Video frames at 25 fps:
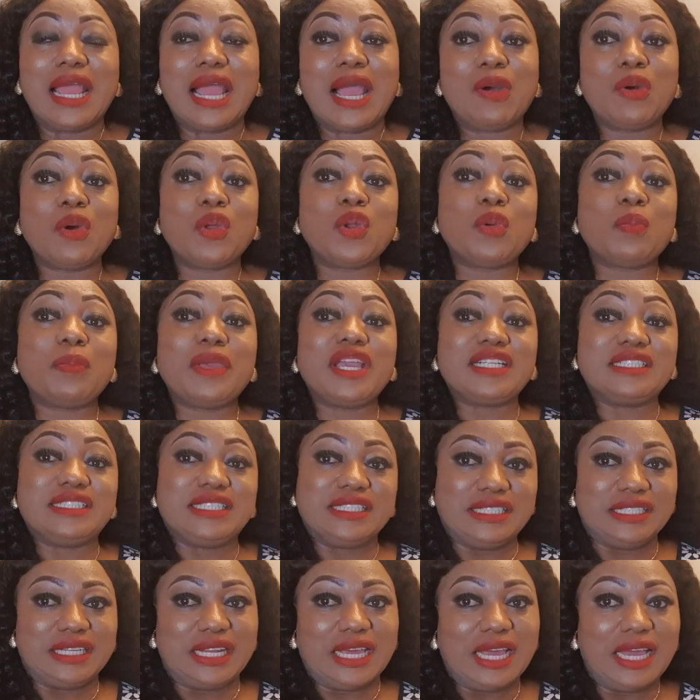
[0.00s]
I want to make
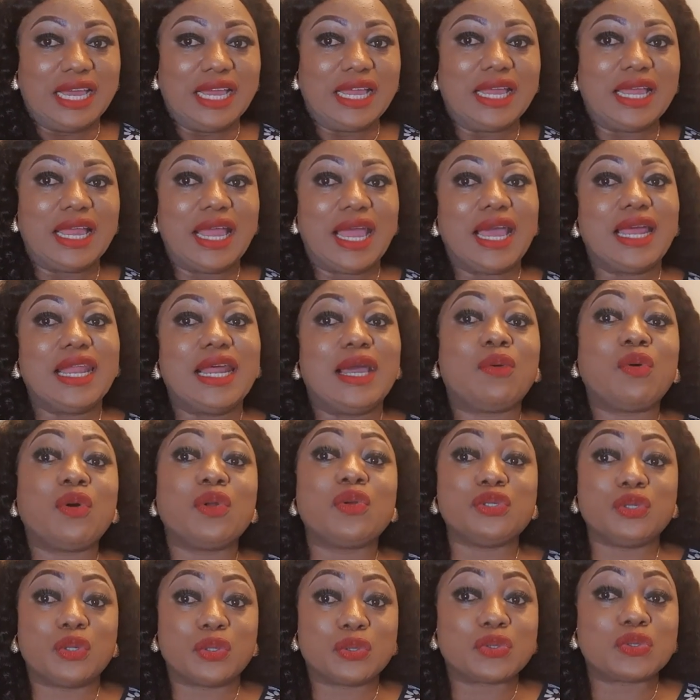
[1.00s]
dinner and I
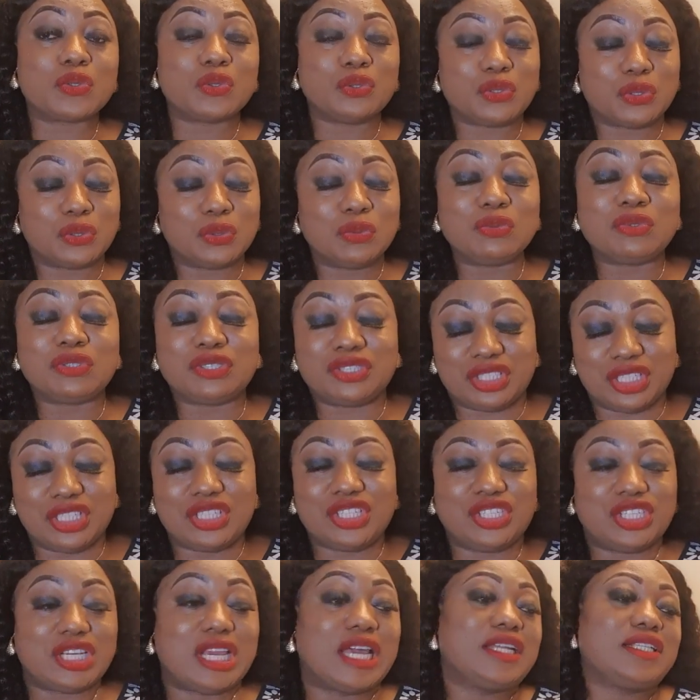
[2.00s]
want to also
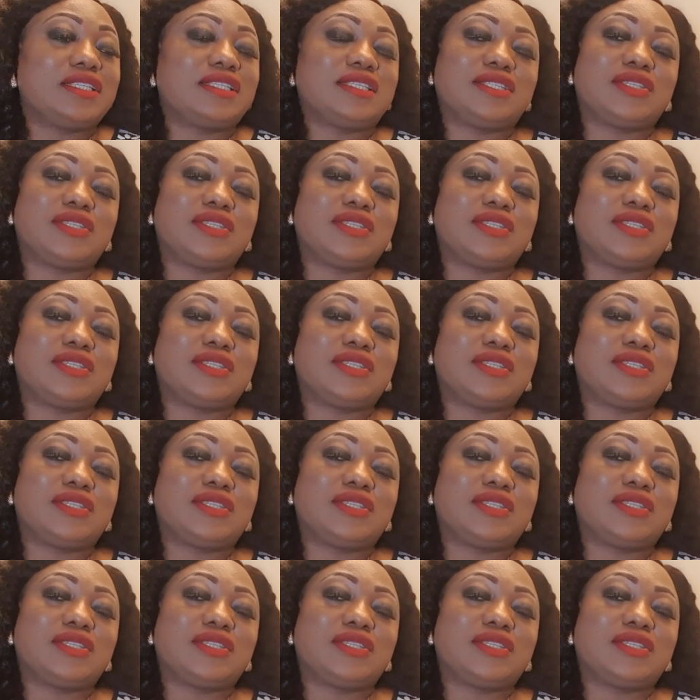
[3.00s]
chit chat.